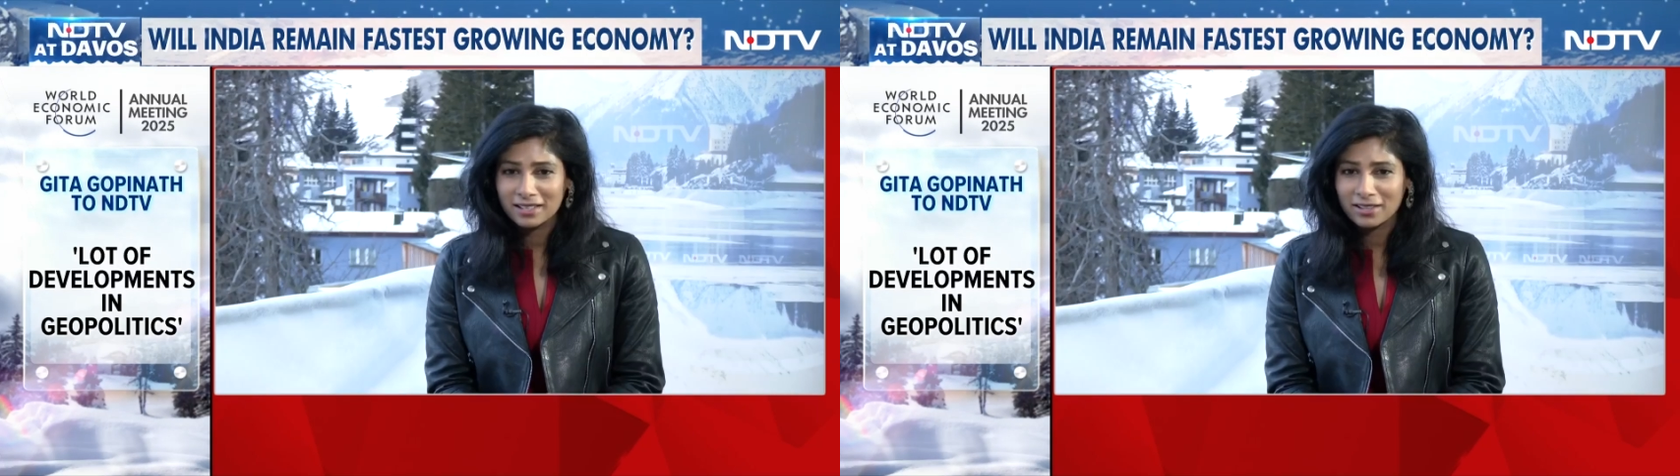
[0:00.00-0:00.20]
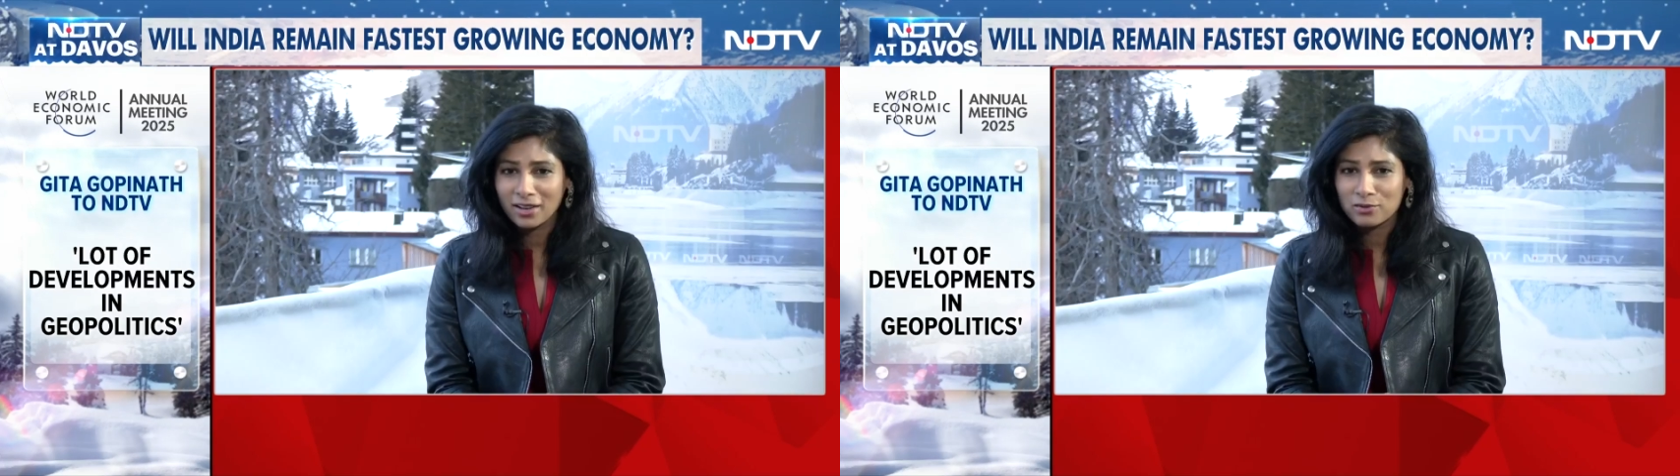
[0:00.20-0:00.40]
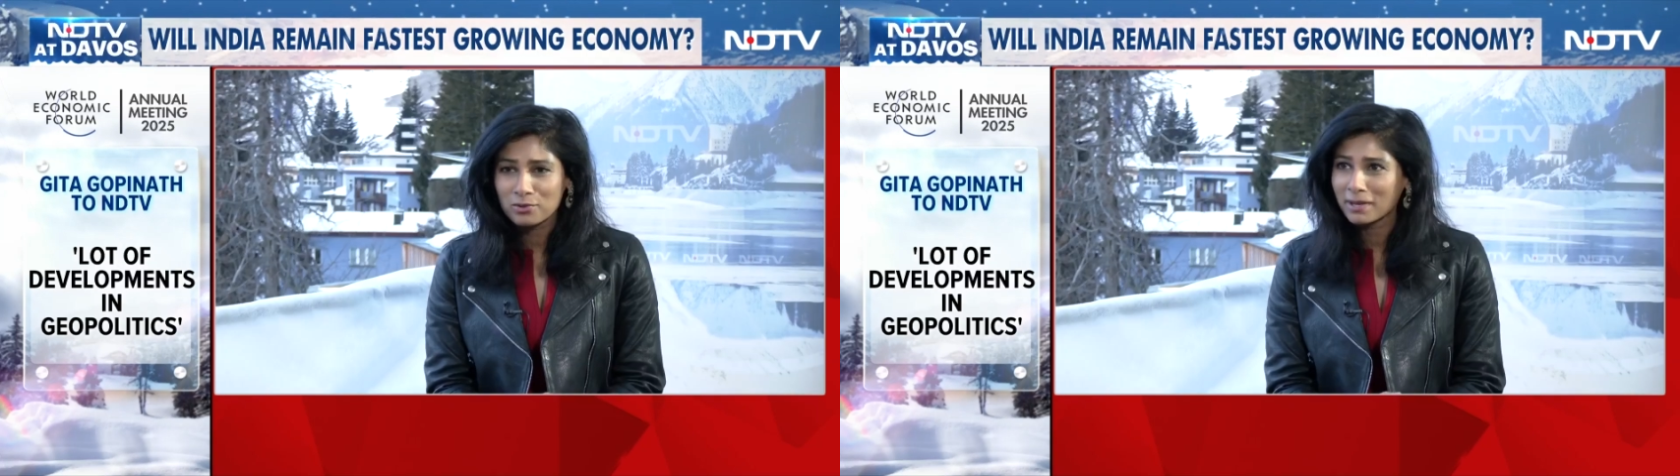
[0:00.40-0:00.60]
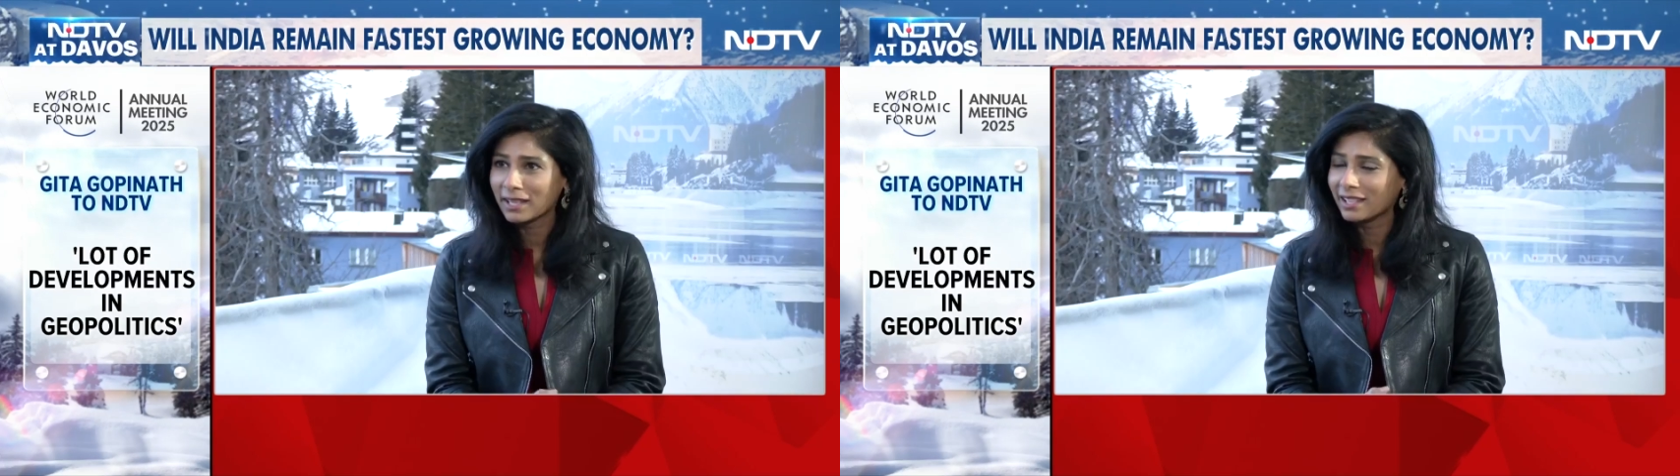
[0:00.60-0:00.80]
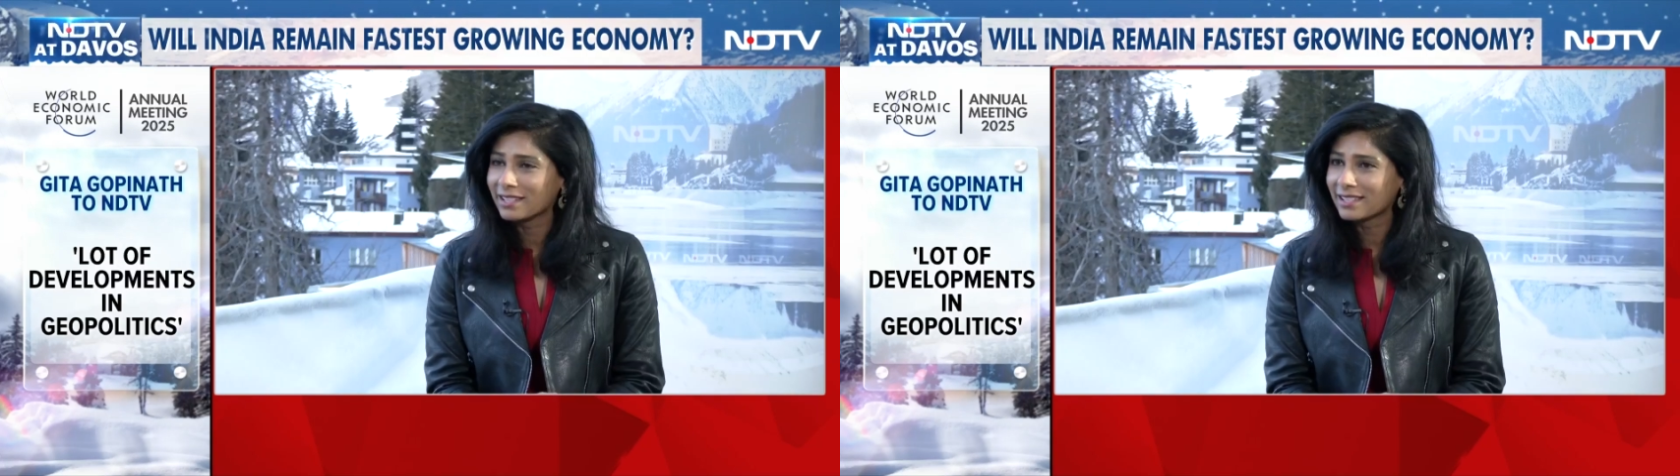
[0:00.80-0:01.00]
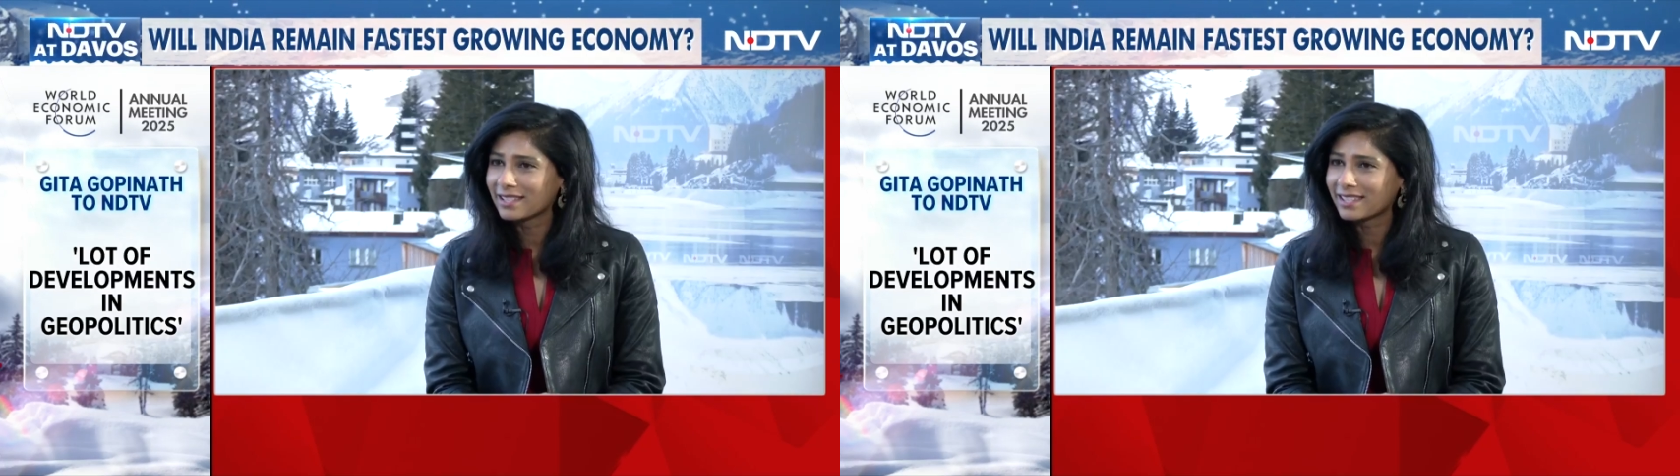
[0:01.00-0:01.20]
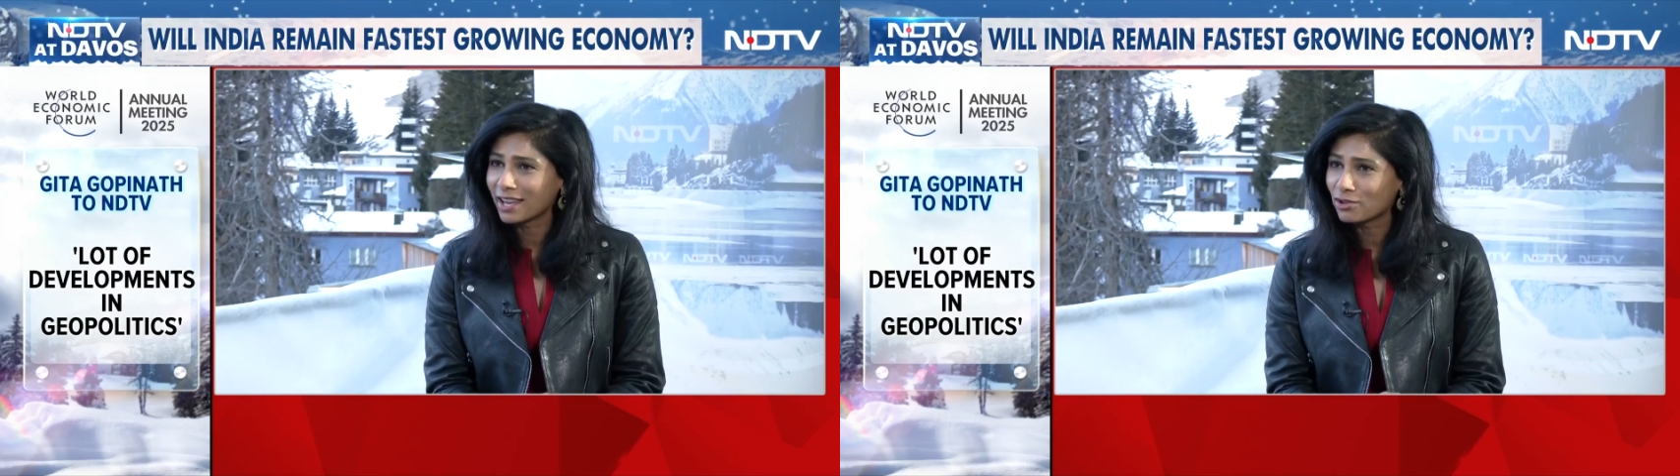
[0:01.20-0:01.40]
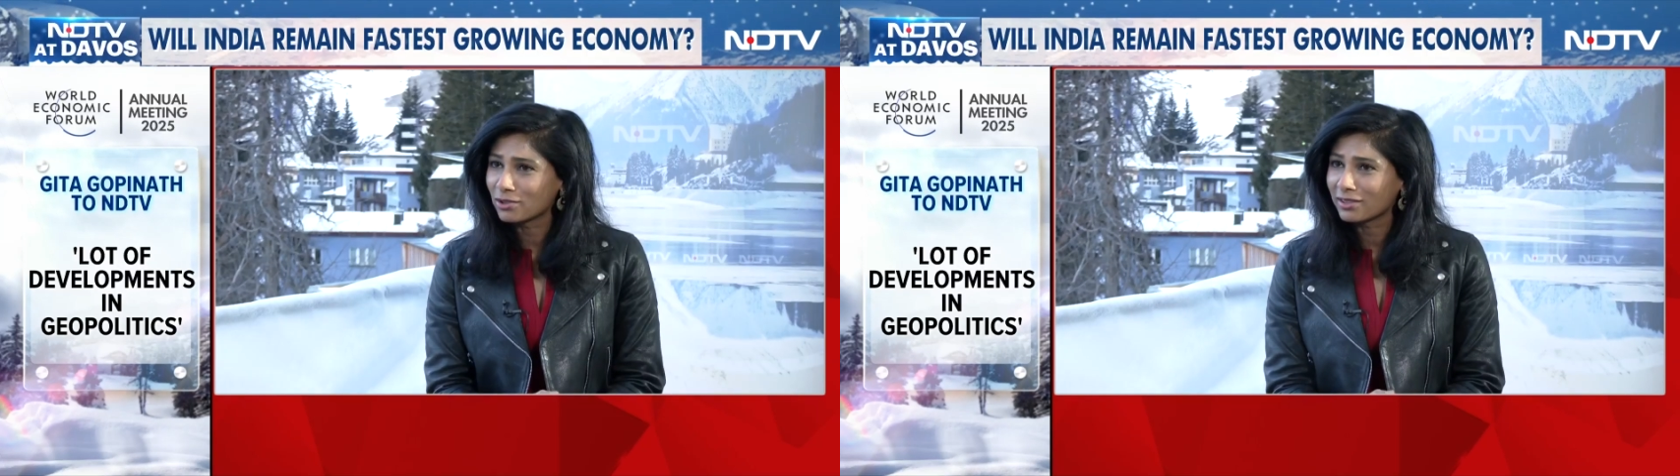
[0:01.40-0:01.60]
not remaining
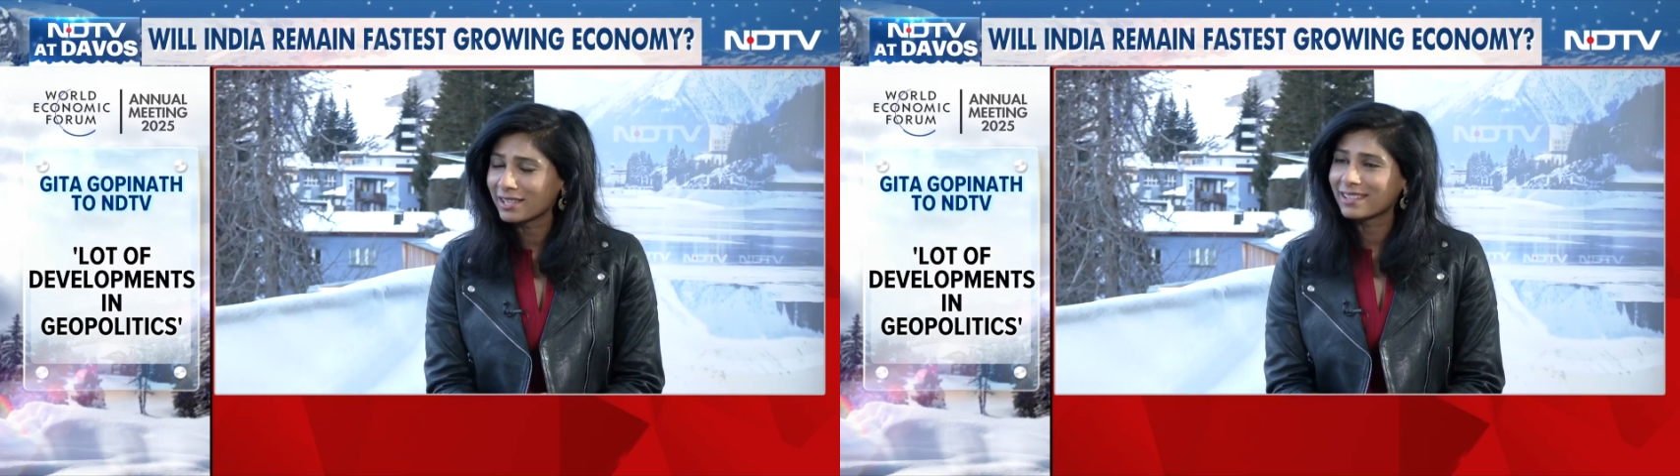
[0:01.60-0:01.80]
stationary.